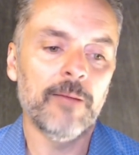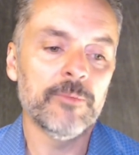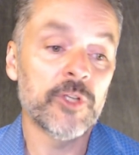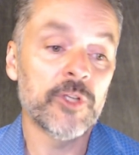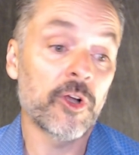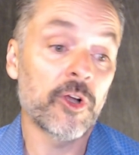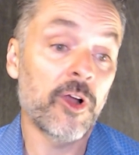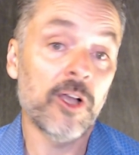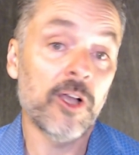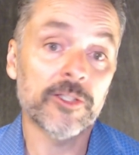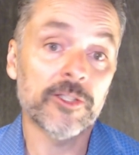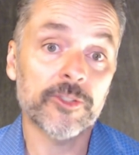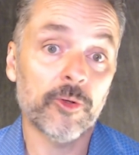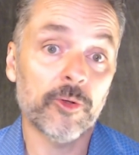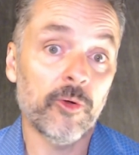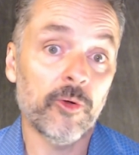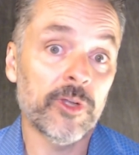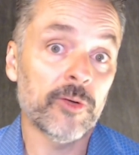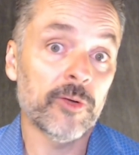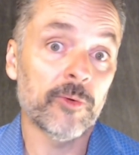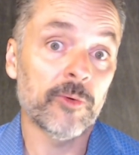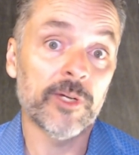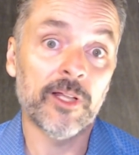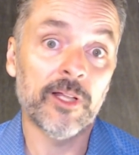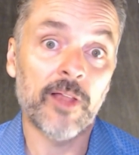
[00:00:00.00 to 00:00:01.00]
You're also going
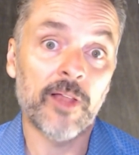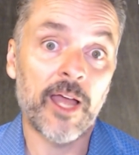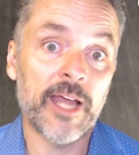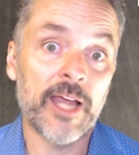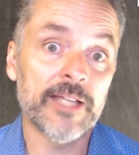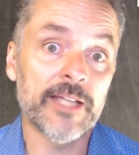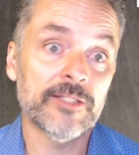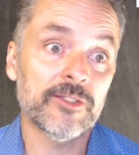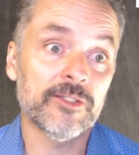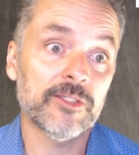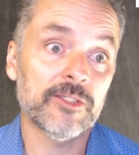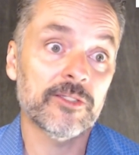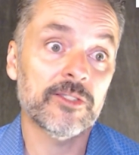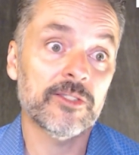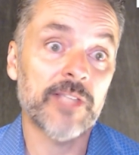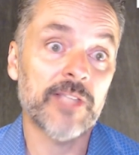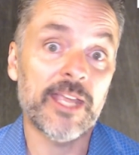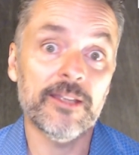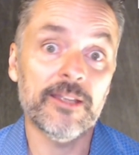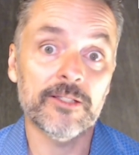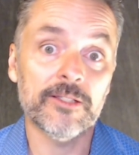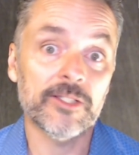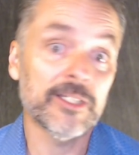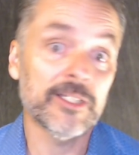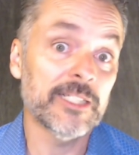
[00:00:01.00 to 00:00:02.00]
to realize
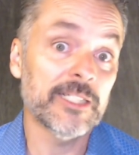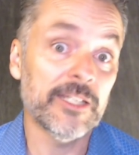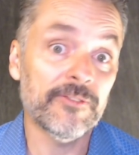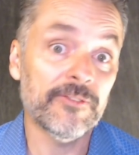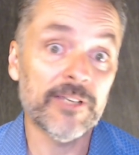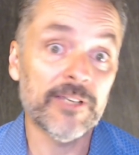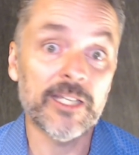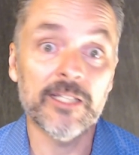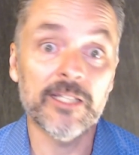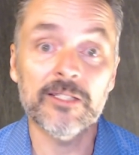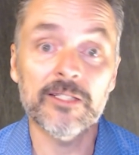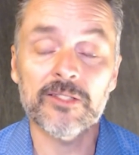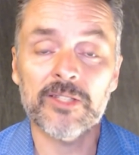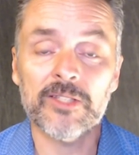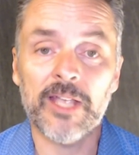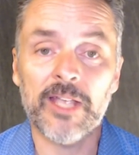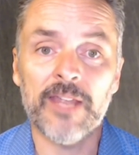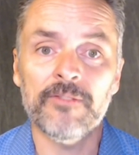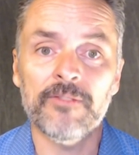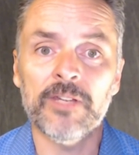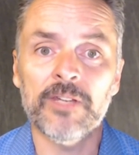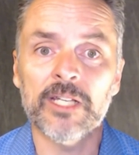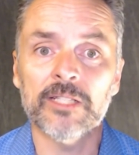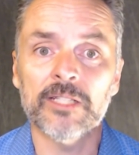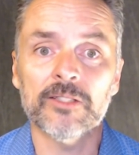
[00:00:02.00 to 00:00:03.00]
significant
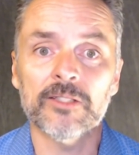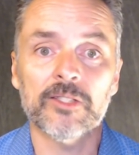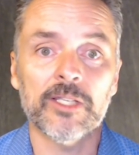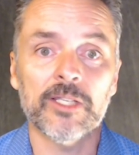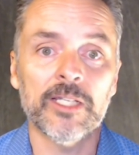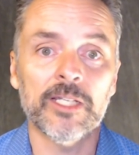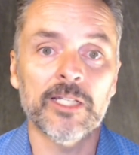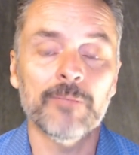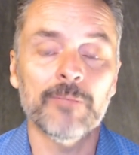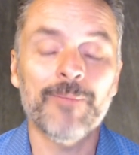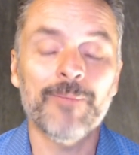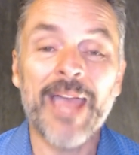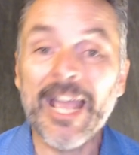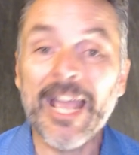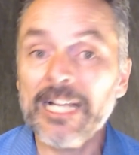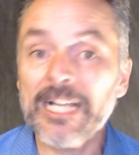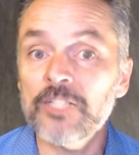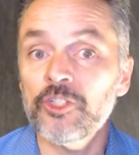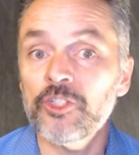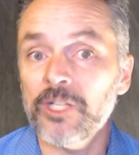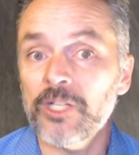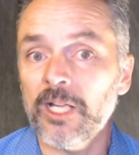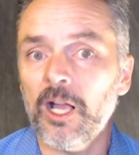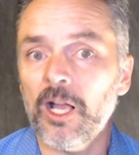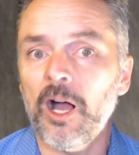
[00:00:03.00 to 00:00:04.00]
savings in
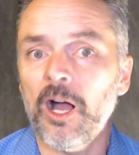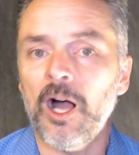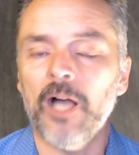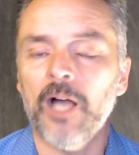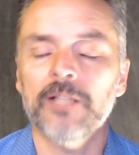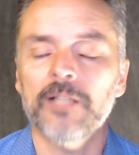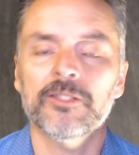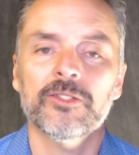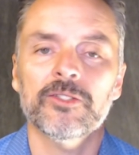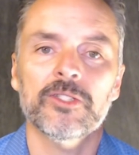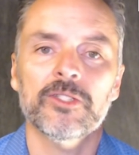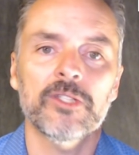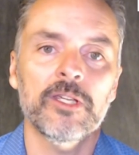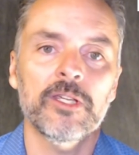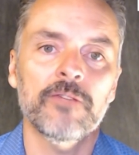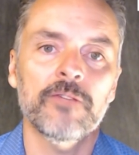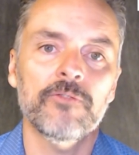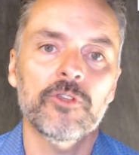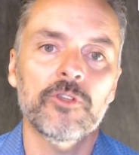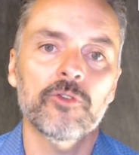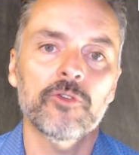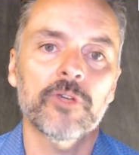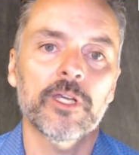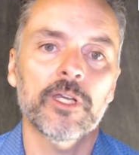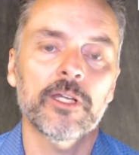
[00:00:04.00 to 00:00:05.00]
packaging costs
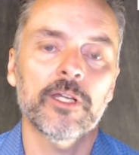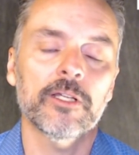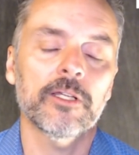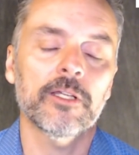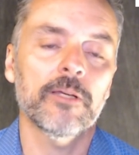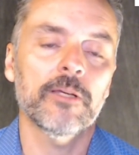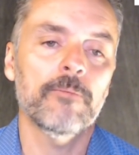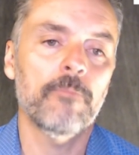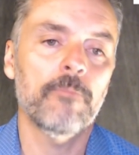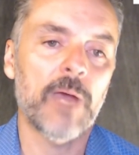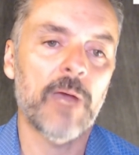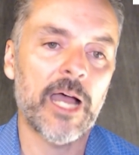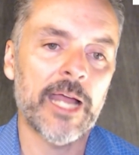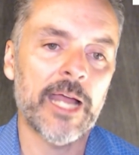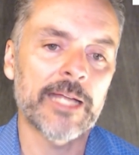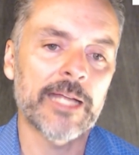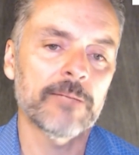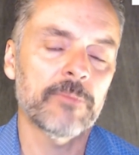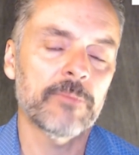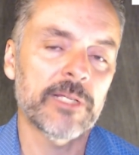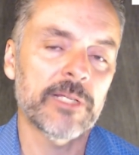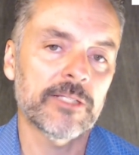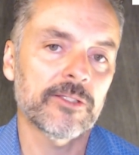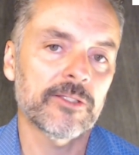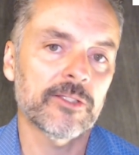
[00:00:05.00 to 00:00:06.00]
if you can
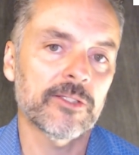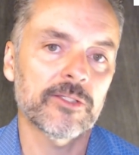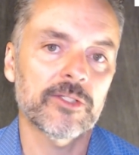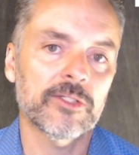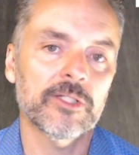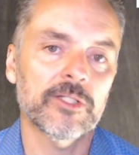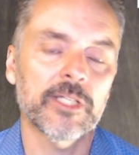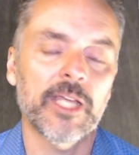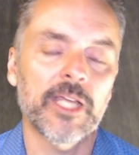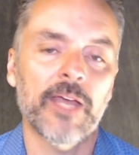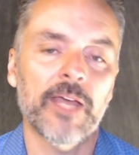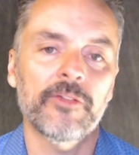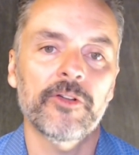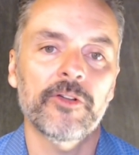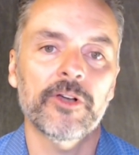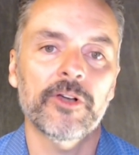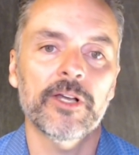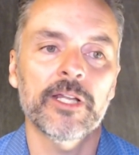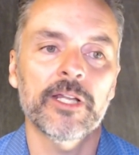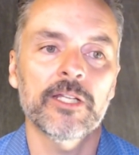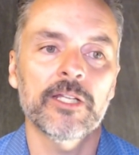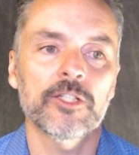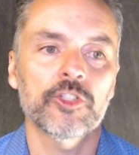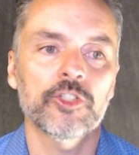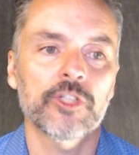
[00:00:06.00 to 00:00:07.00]
combine pieces together
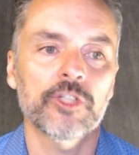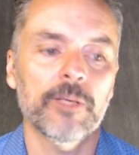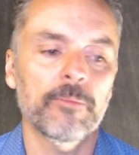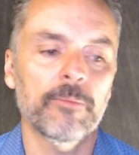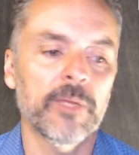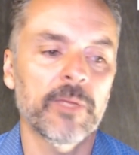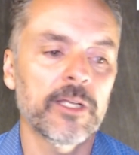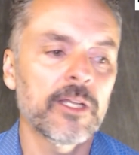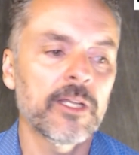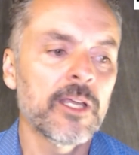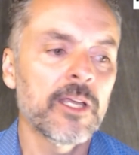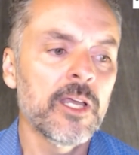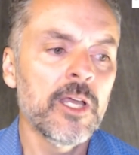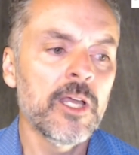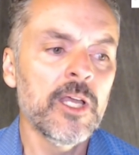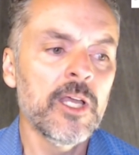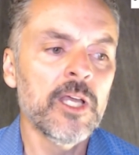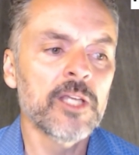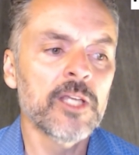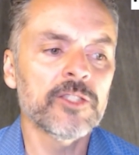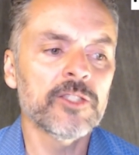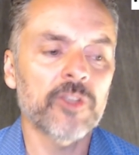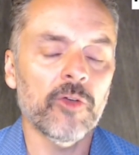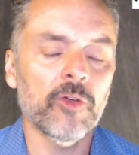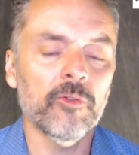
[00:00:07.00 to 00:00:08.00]
in a shipment.
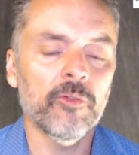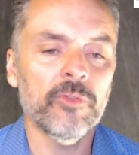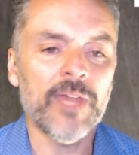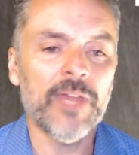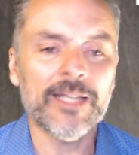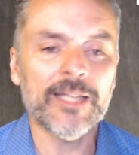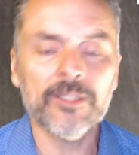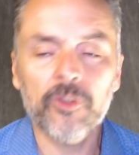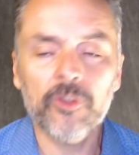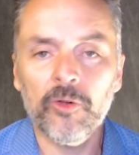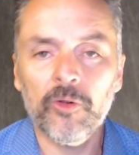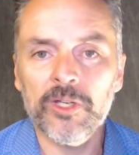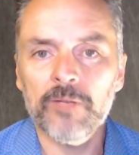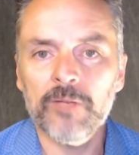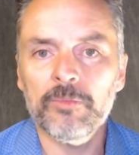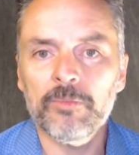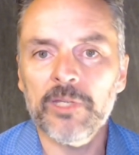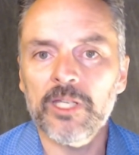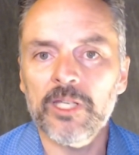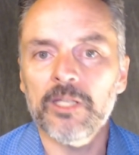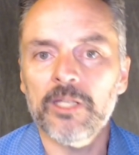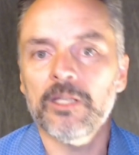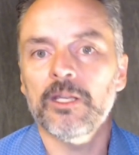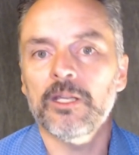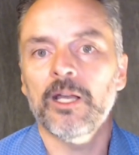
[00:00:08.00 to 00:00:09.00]
So that's going to
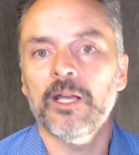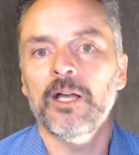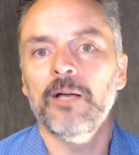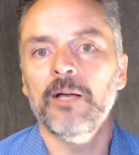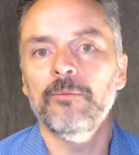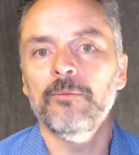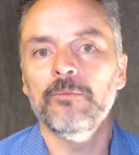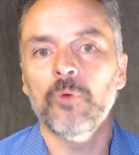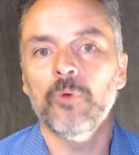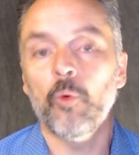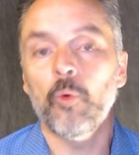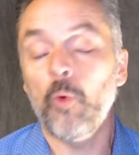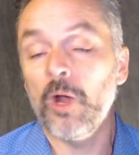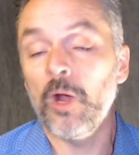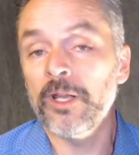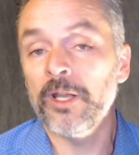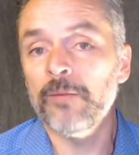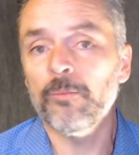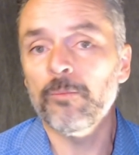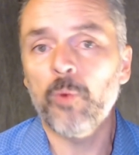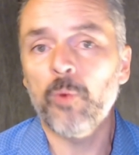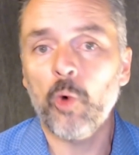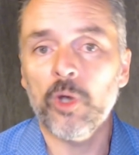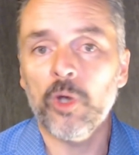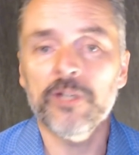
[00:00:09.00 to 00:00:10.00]
be one
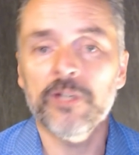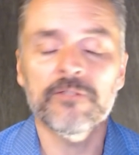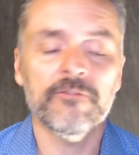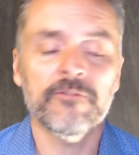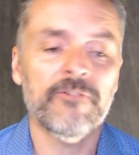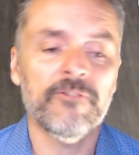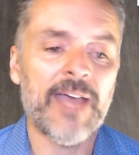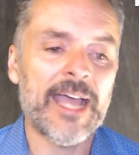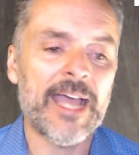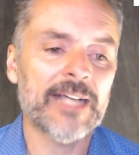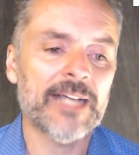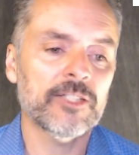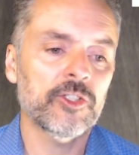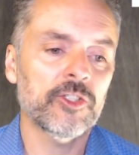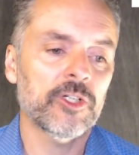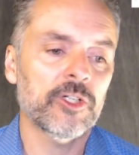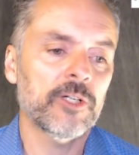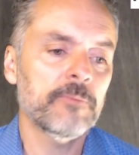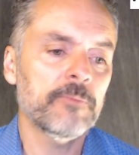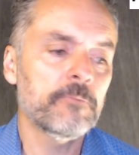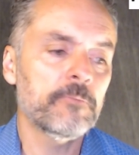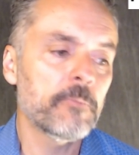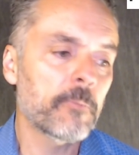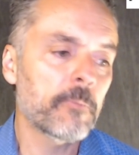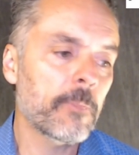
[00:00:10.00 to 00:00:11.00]
important
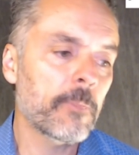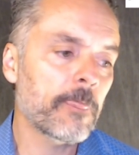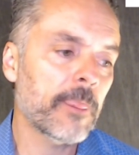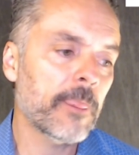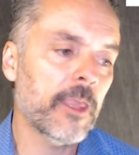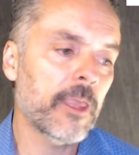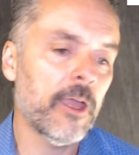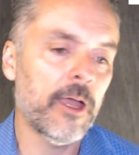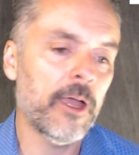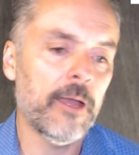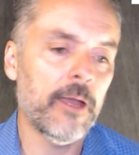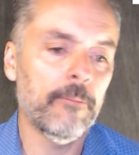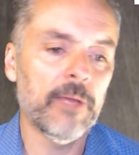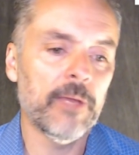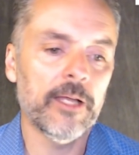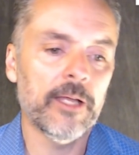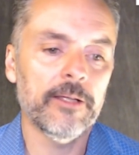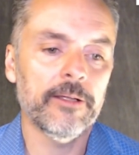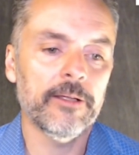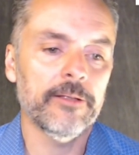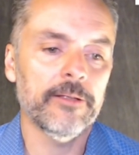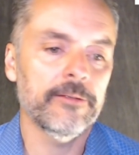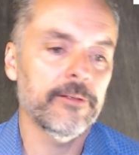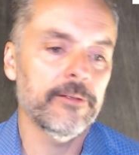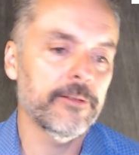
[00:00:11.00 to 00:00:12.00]
factor.
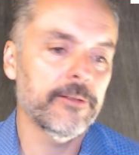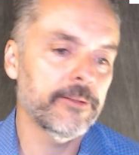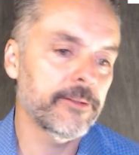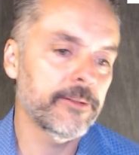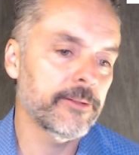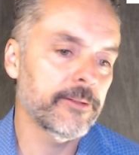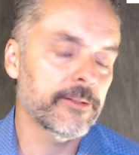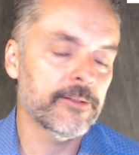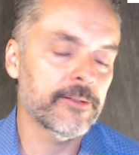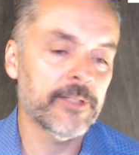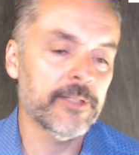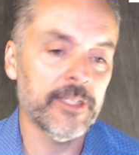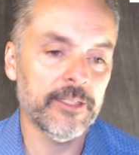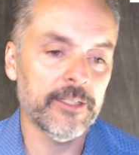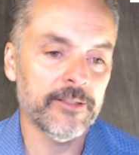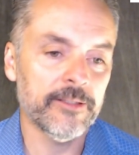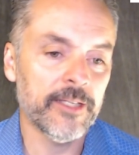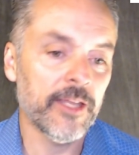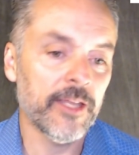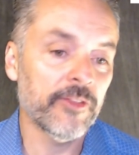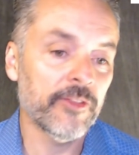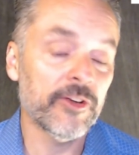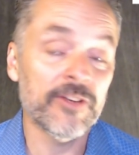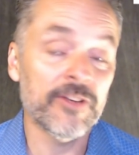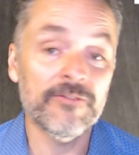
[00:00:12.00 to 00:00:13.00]

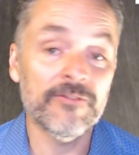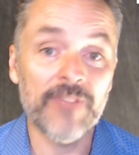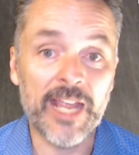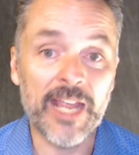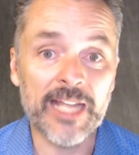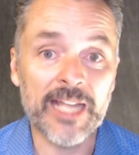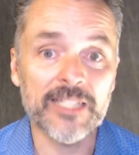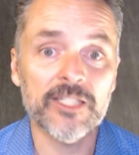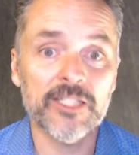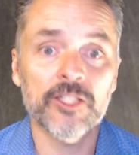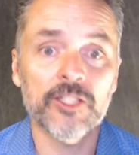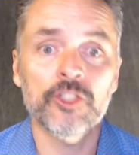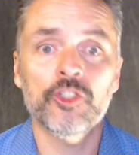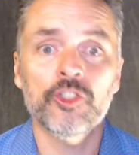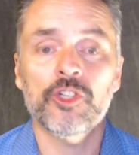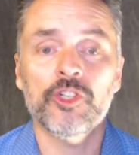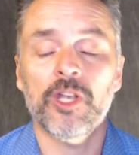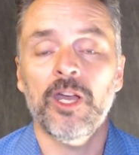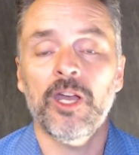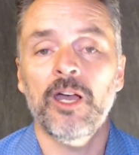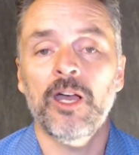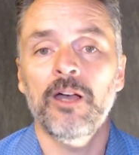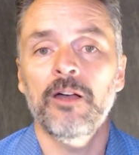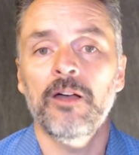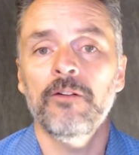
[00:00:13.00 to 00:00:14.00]
The other advantage
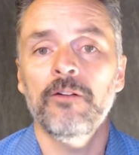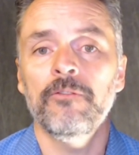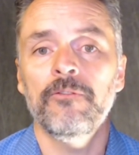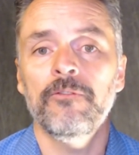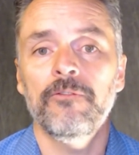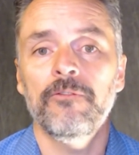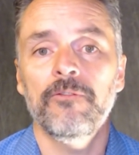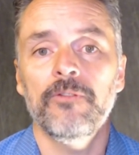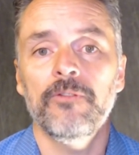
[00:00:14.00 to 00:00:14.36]
of